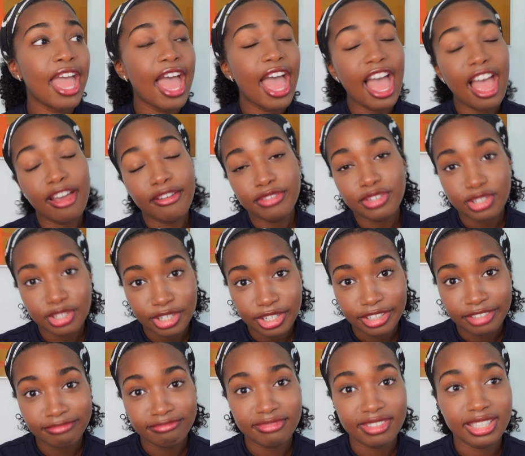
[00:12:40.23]

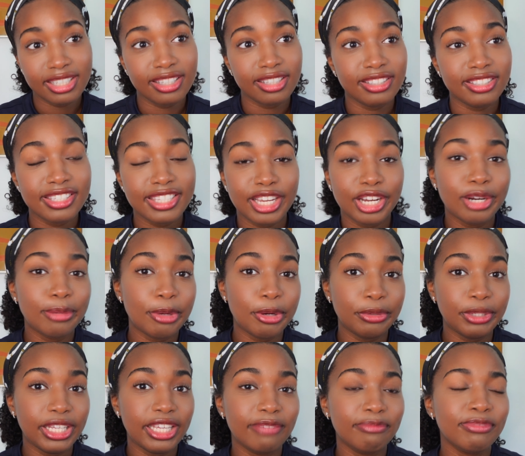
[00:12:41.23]
after the
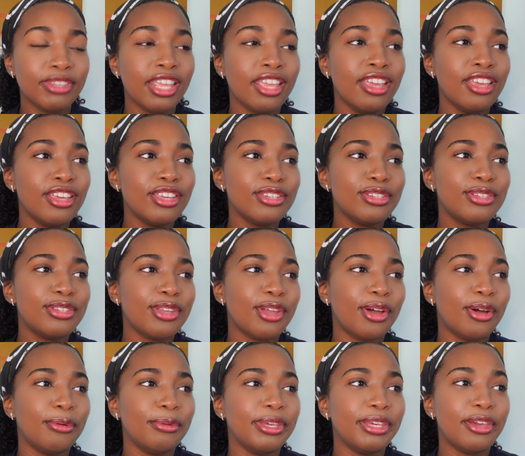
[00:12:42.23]
ceremony.
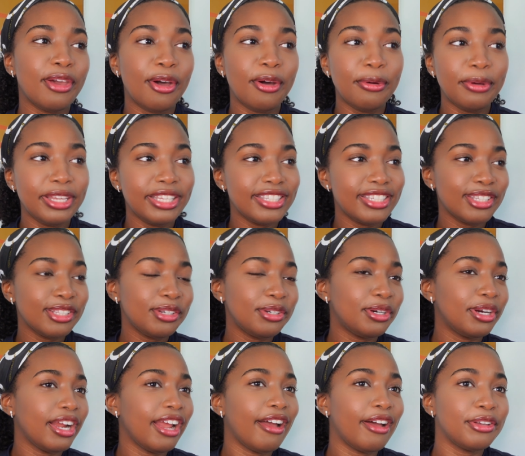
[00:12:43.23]
So we go into the
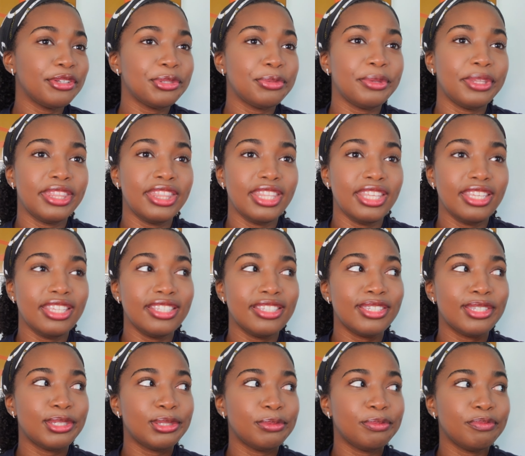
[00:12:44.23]
courthouse with
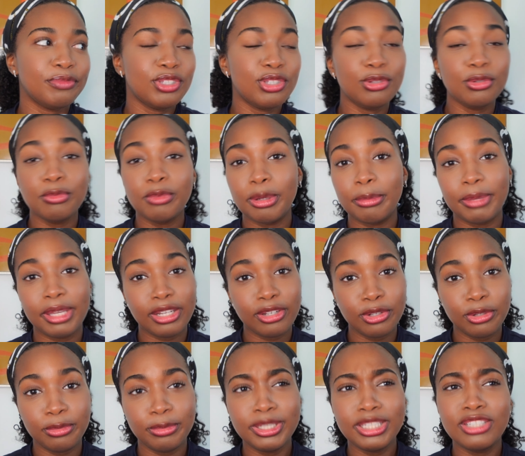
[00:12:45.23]
these 2 women
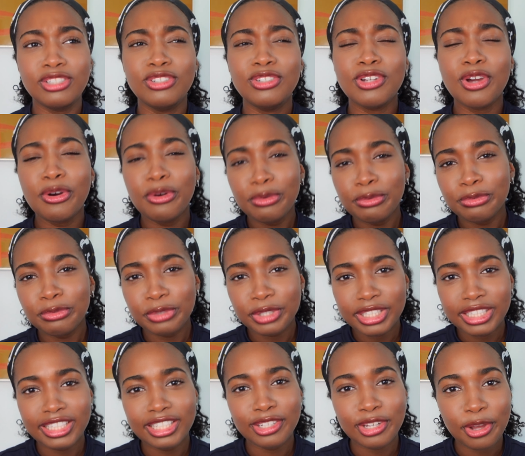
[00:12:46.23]
who we don't
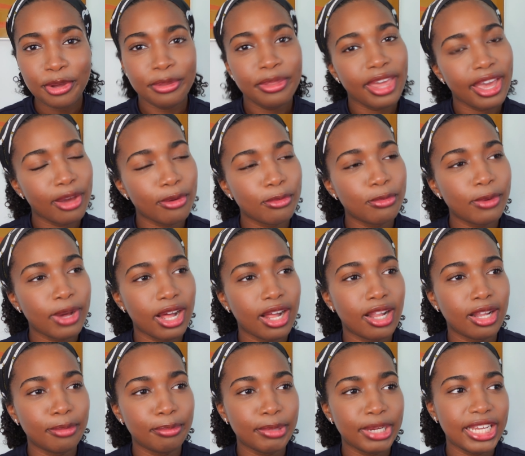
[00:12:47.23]
really know that
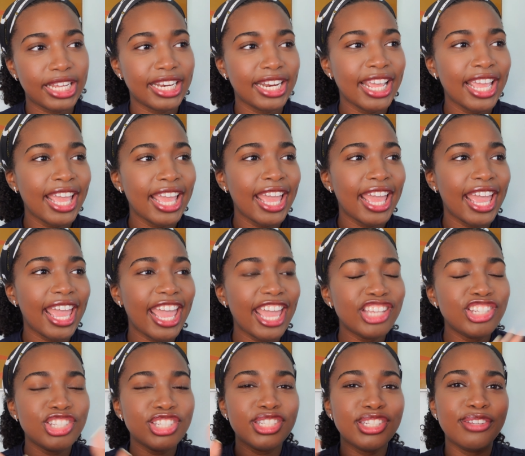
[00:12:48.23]
well, but it
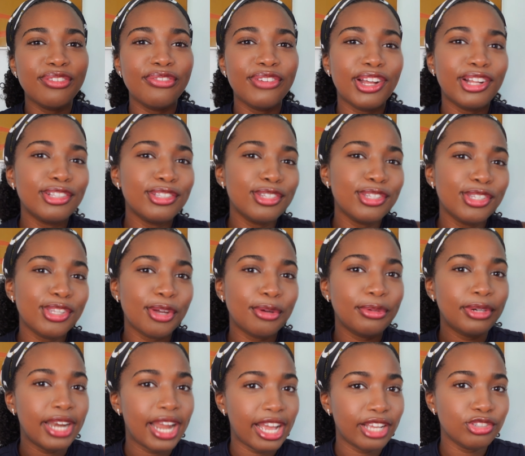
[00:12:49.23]
just felt so
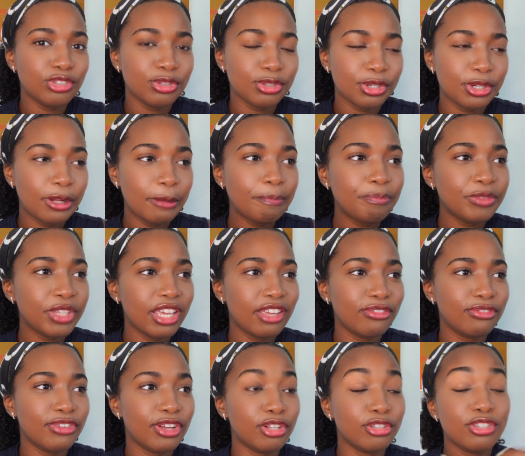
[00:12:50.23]
natural.
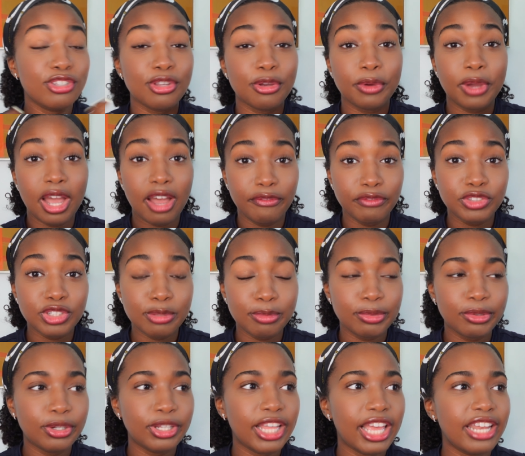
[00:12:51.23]
It felt so
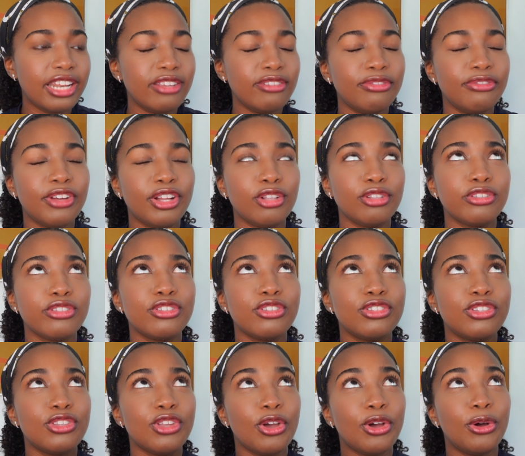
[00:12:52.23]
comfortable, and it felt
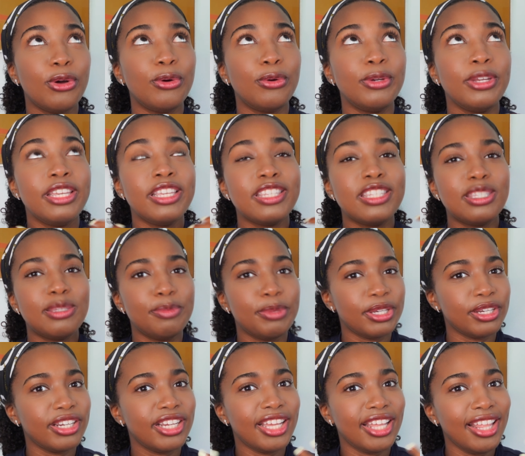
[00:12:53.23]
so
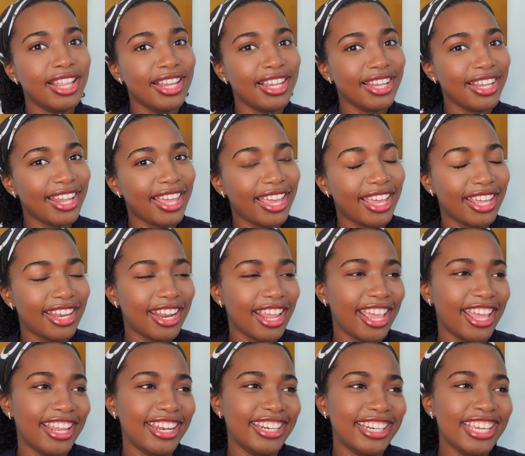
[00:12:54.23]
spirit-led.
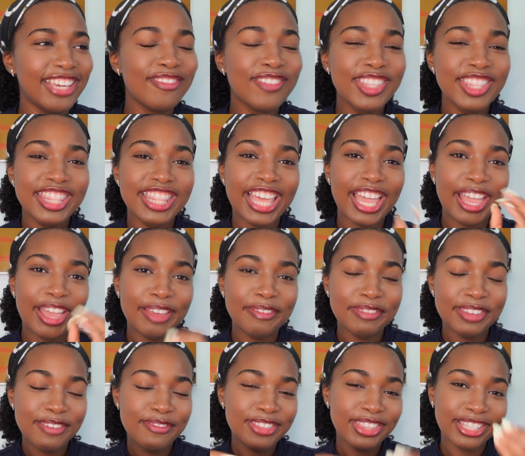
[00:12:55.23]
And even
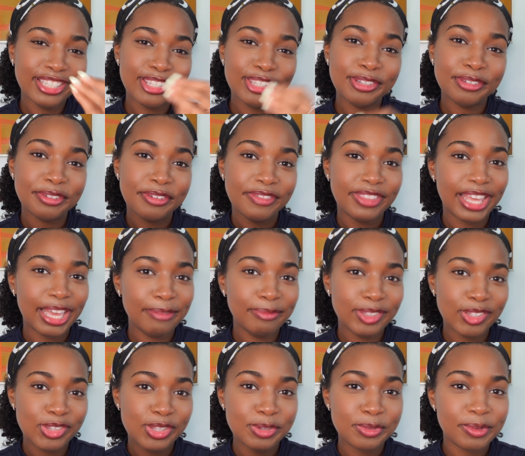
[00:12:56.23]
the 2 of them,
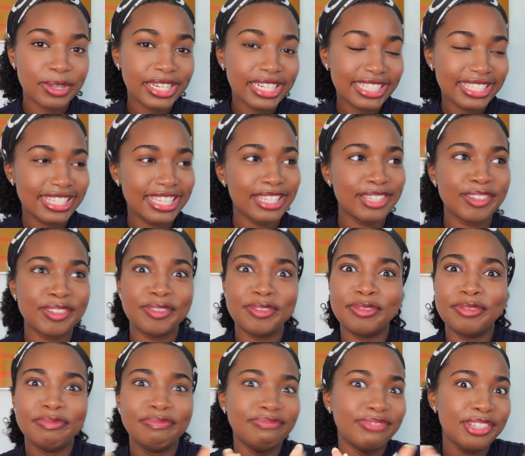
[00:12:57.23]
the 2 witnesses
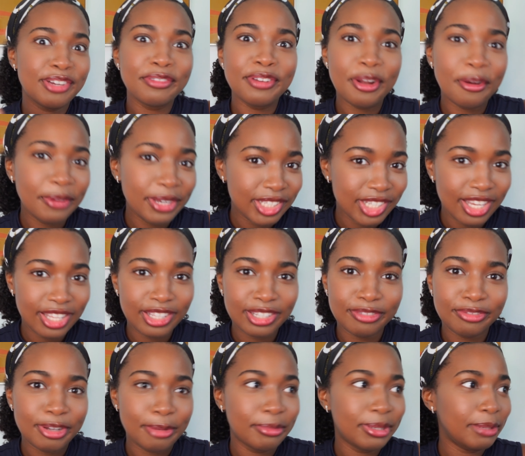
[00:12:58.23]
who don't know each other
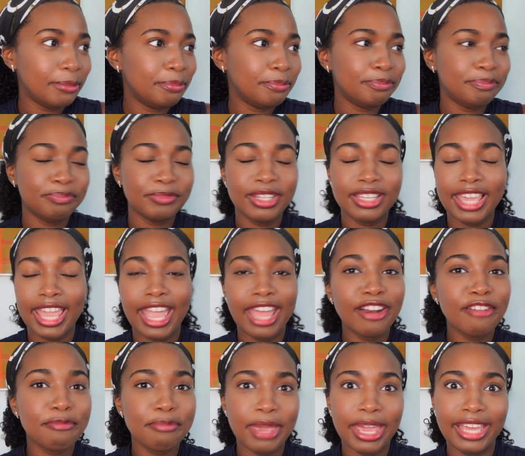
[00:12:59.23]
from a can
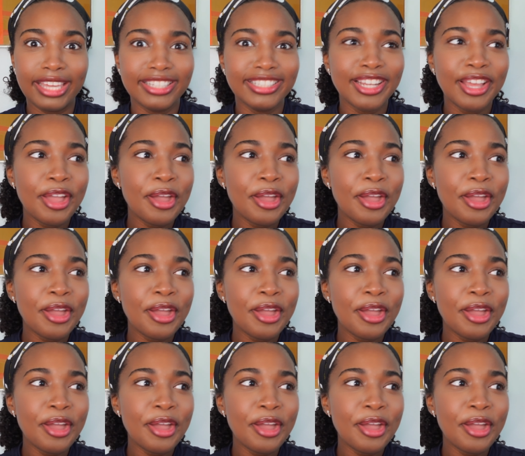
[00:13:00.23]
of paint,